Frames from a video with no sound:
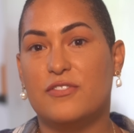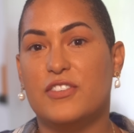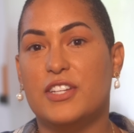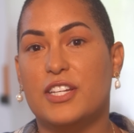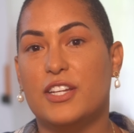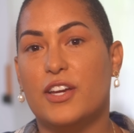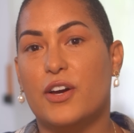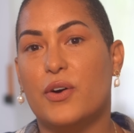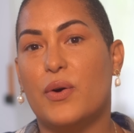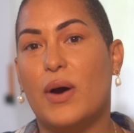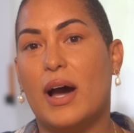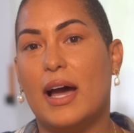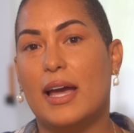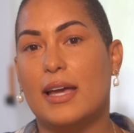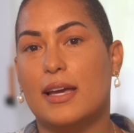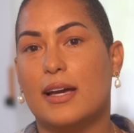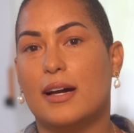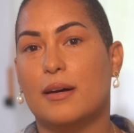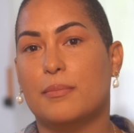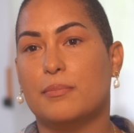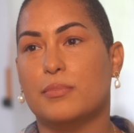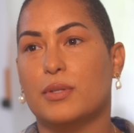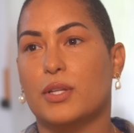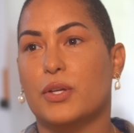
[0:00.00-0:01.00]
video I
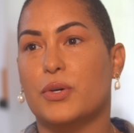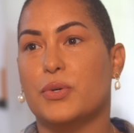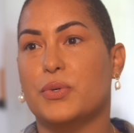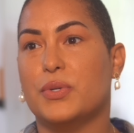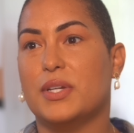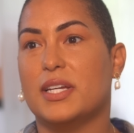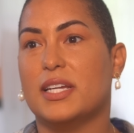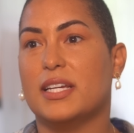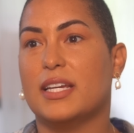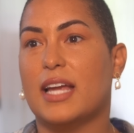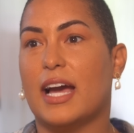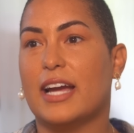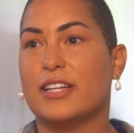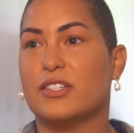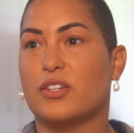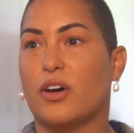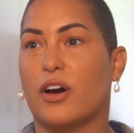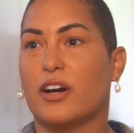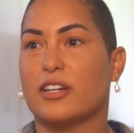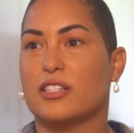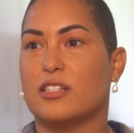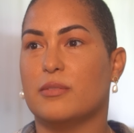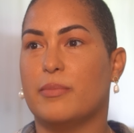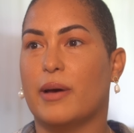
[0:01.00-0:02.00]
uploaded, I
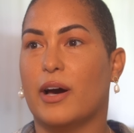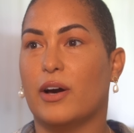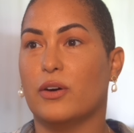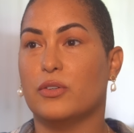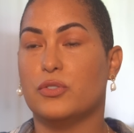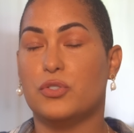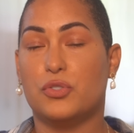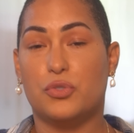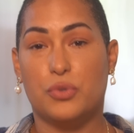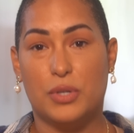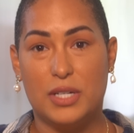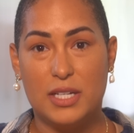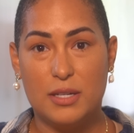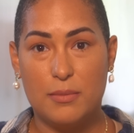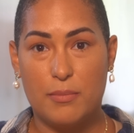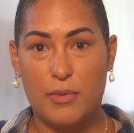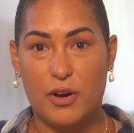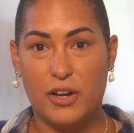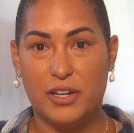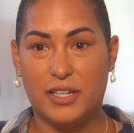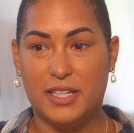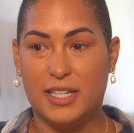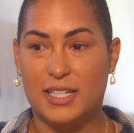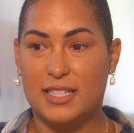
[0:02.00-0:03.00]
talked about drink
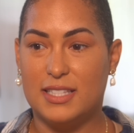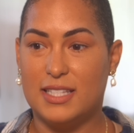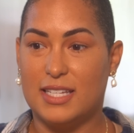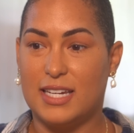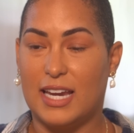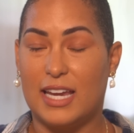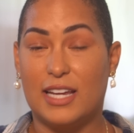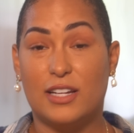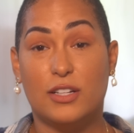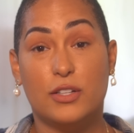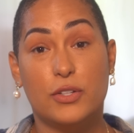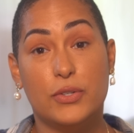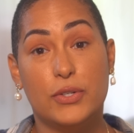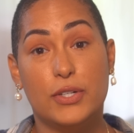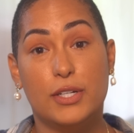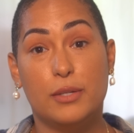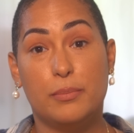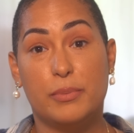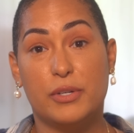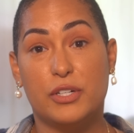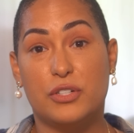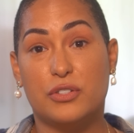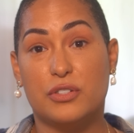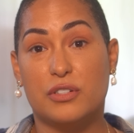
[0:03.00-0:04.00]
markets and I included a
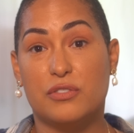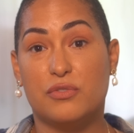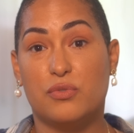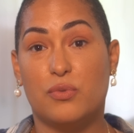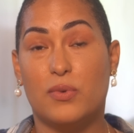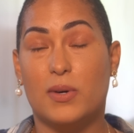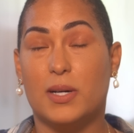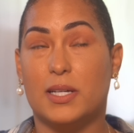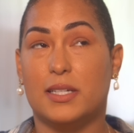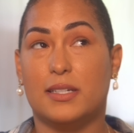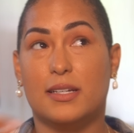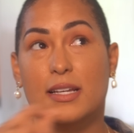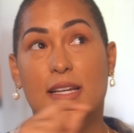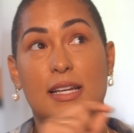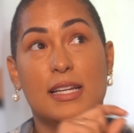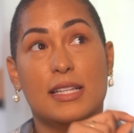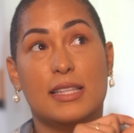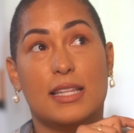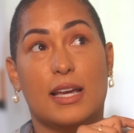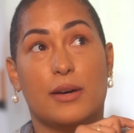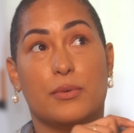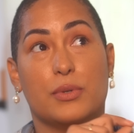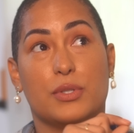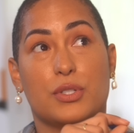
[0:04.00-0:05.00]
picture of one
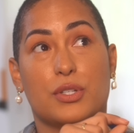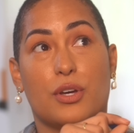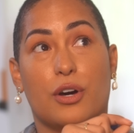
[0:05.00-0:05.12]
that was